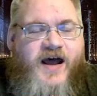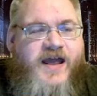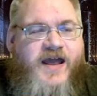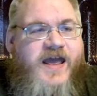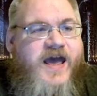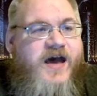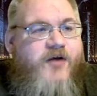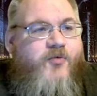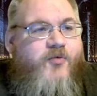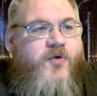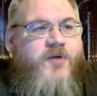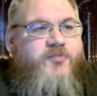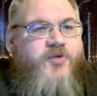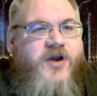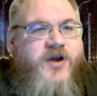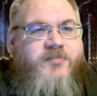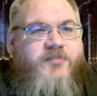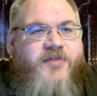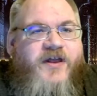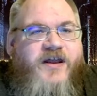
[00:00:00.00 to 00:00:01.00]
I at one
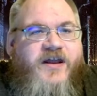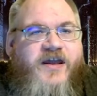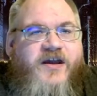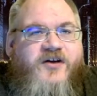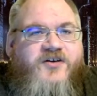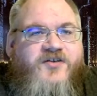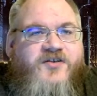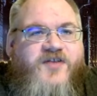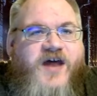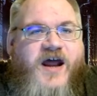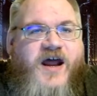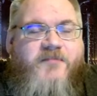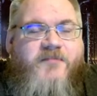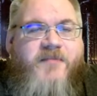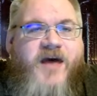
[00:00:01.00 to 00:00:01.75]
point I played a character that had a